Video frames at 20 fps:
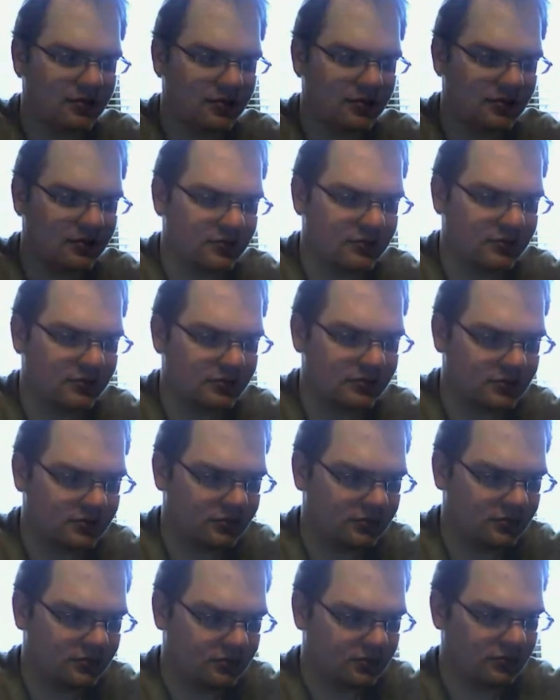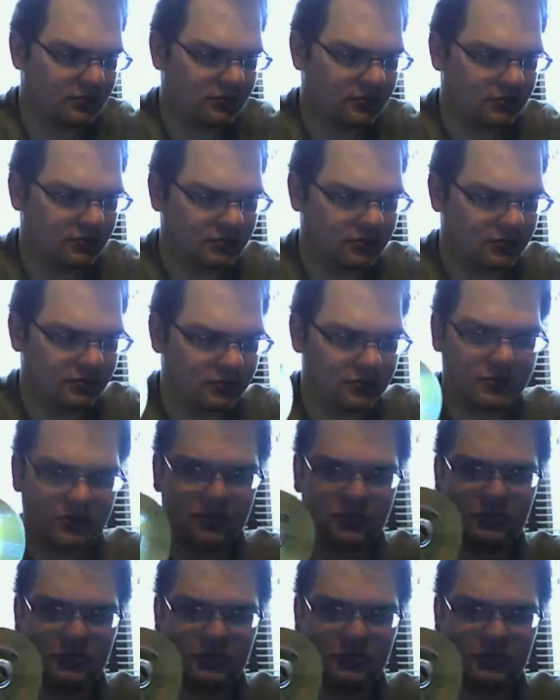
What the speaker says: Nothing is said.